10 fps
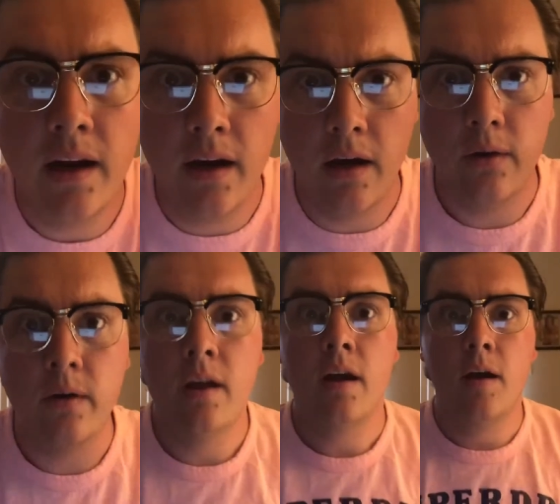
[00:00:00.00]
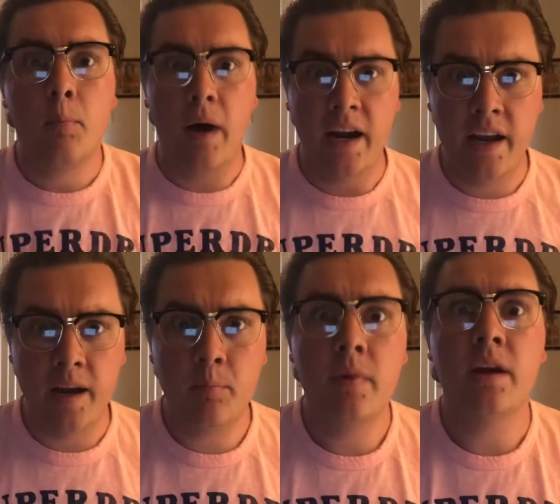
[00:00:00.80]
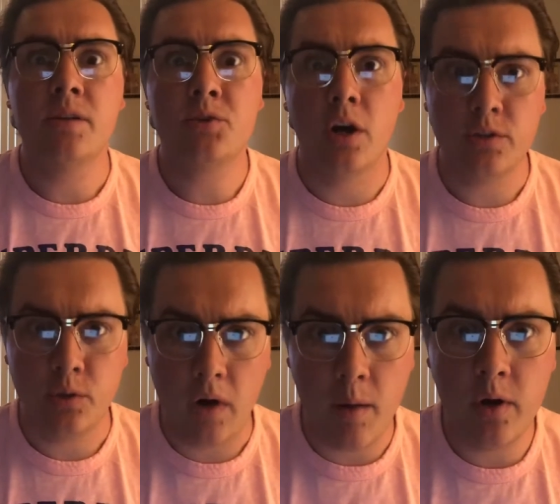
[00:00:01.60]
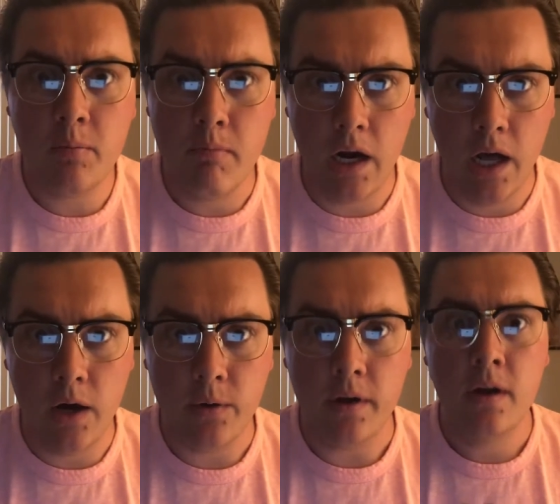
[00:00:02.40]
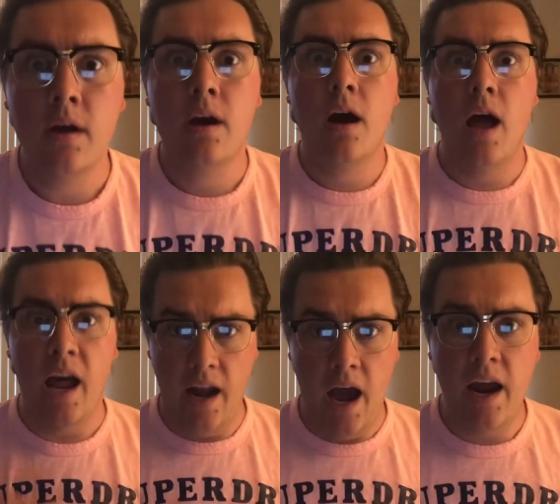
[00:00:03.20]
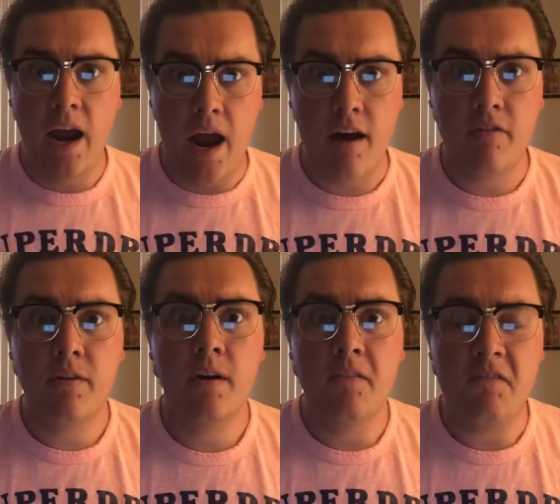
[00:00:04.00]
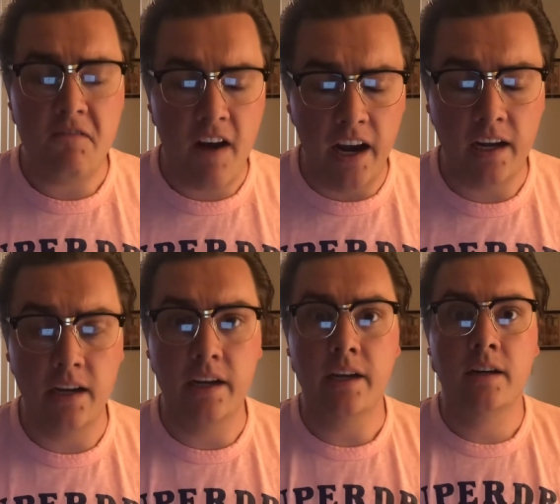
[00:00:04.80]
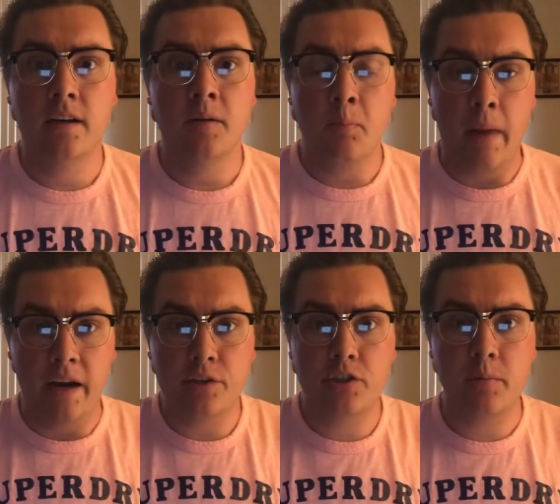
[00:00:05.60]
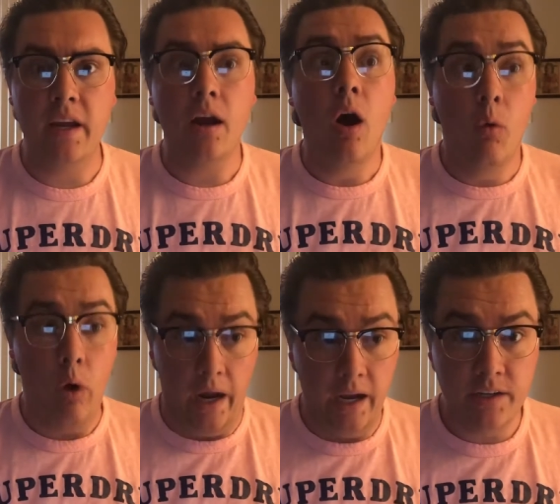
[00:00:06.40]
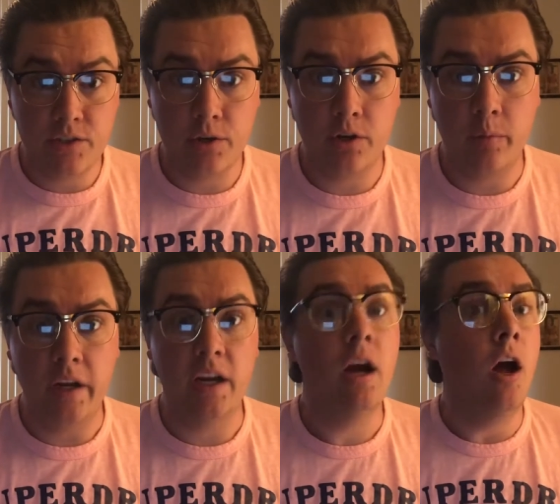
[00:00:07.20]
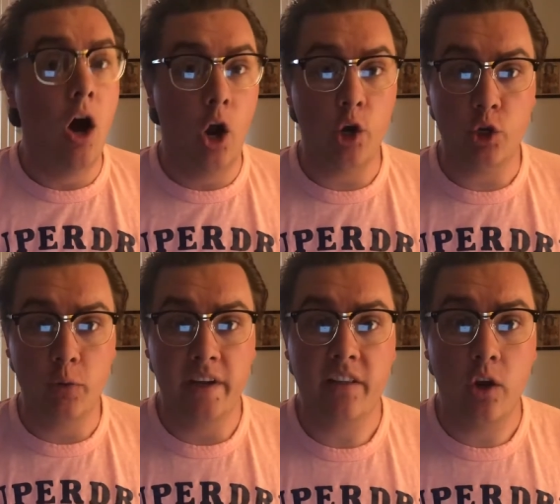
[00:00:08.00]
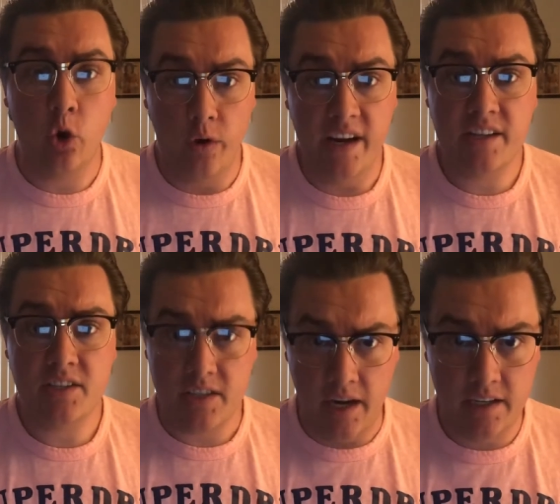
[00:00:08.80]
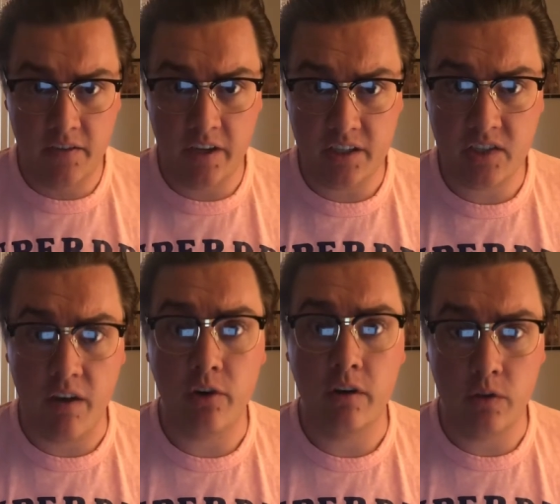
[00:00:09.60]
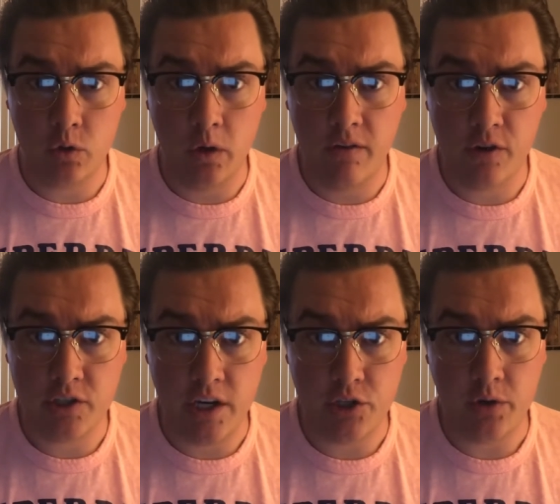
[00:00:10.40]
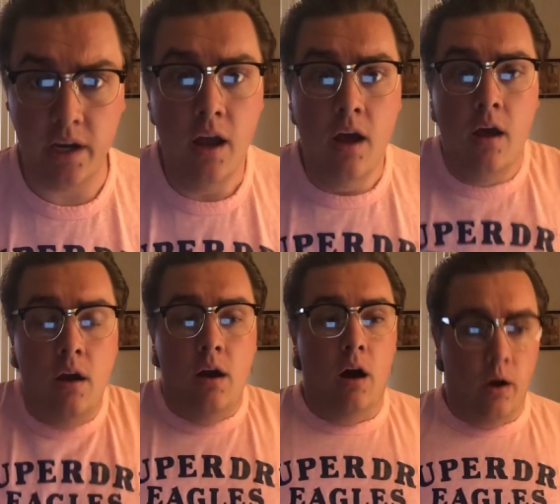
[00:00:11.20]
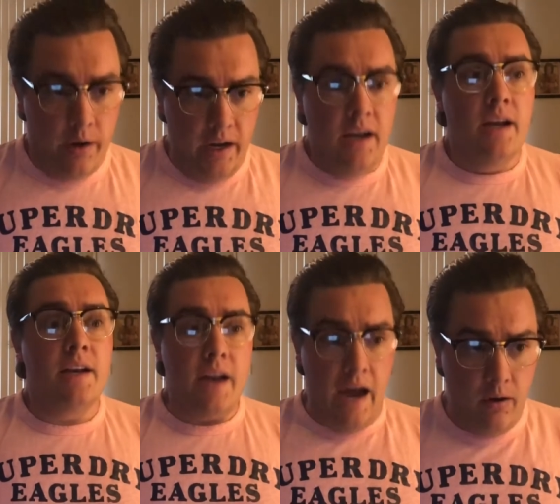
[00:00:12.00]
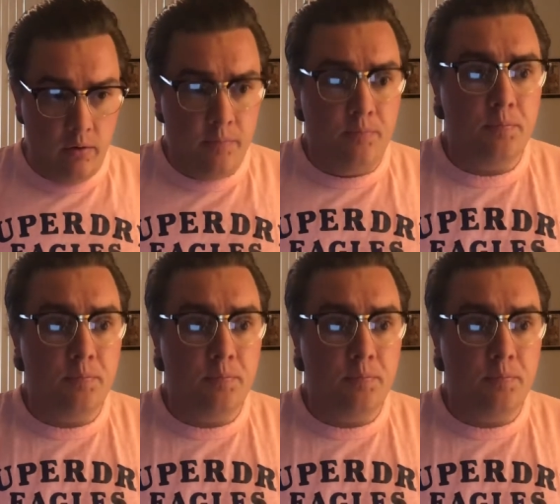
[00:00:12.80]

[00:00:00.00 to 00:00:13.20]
Hello, my name is Dr. Robert Malone, and I have finally managed to make what I consider to be arguably the greatest scientific discovery of the 21st century. Okay, now,